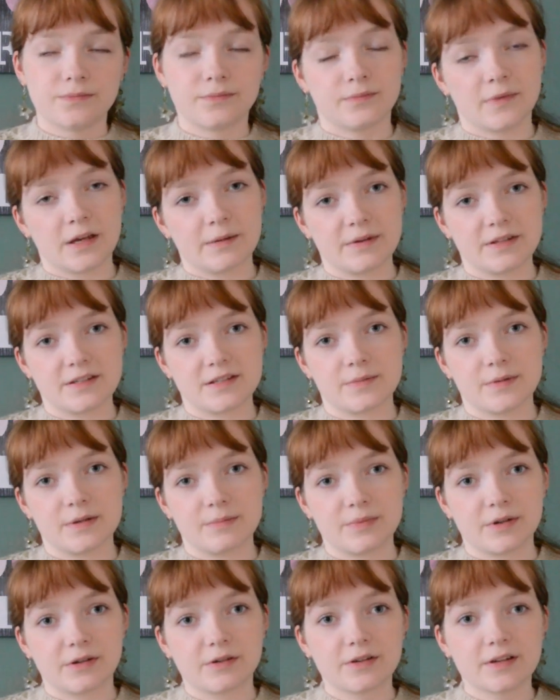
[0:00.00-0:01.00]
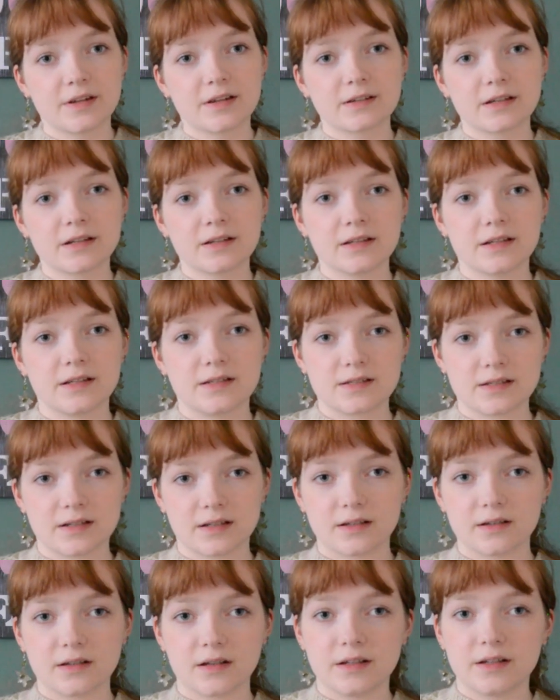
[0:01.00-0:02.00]
maybe it's a bit bigger than that. It's
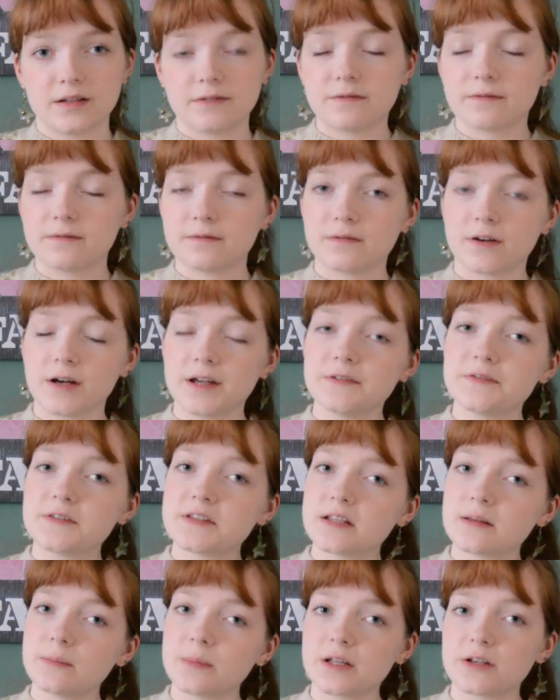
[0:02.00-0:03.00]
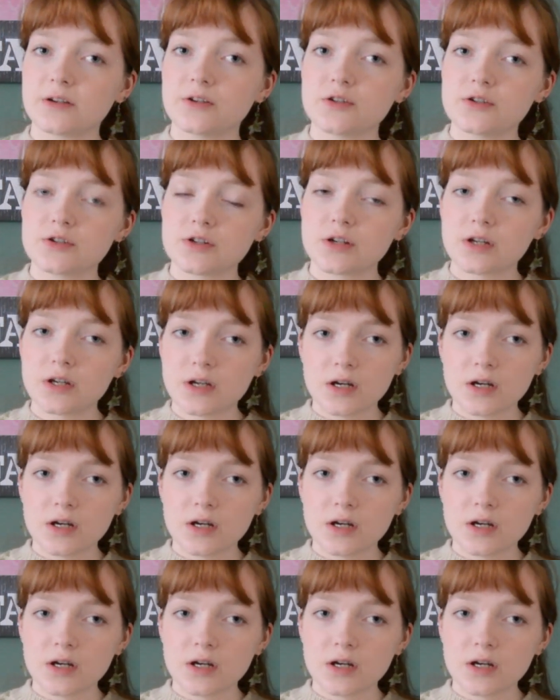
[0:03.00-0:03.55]
like 95 centimeters